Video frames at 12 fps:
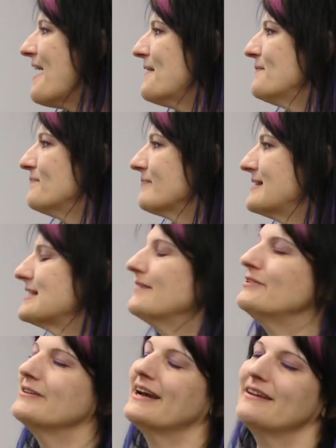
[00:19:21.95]
um, to
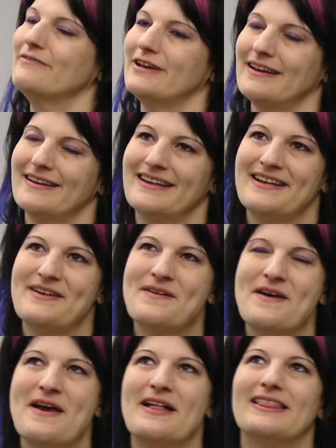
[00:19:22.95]
give you kind of a
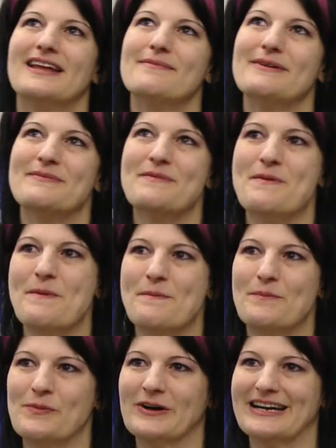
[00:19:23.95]
little bit
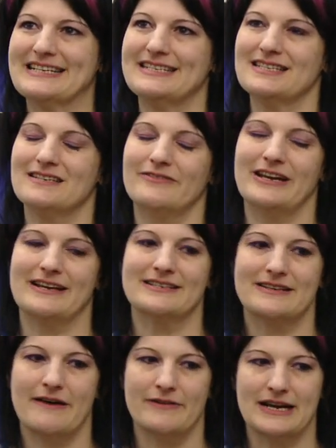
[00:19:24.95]
more extensive an,
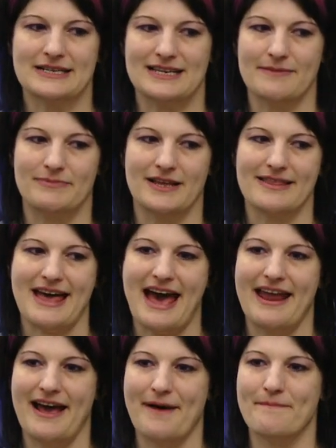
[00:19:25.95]
of an example of
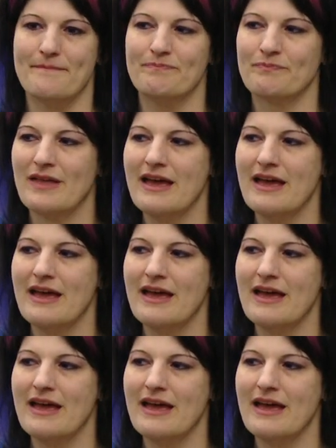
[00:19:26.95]
that, um,